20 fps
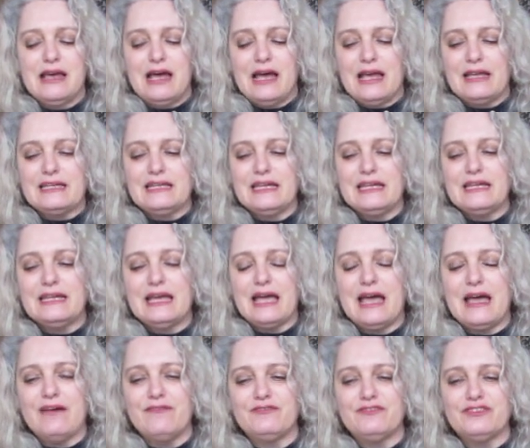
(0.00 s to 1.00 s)
I can
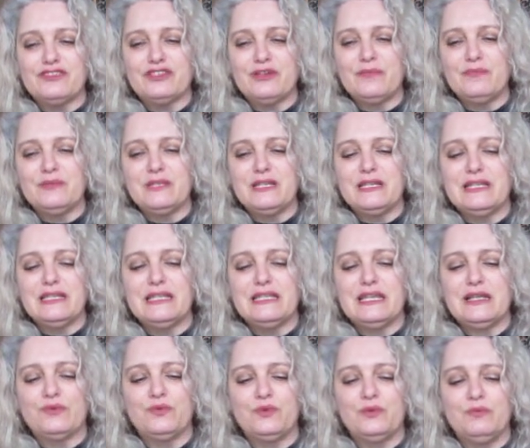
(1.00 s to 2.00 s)
have something
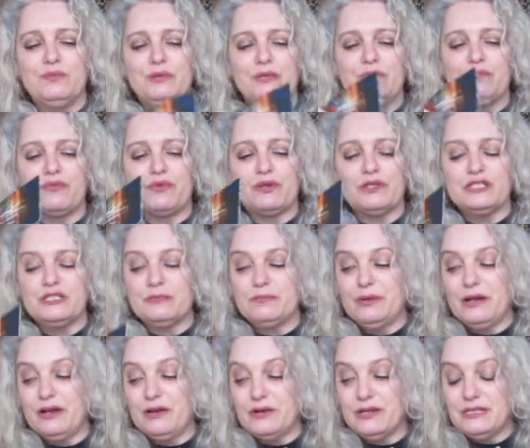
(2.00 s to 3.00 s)
that would be
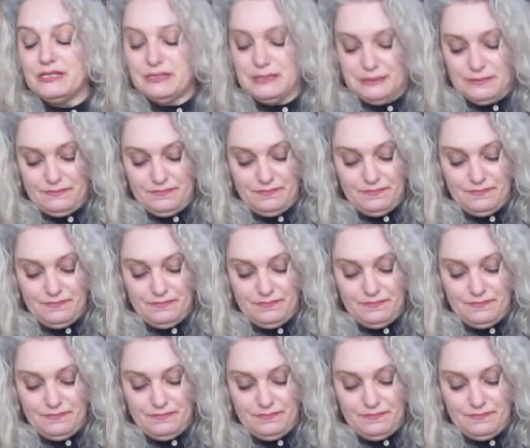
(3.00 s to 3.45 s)
prosperous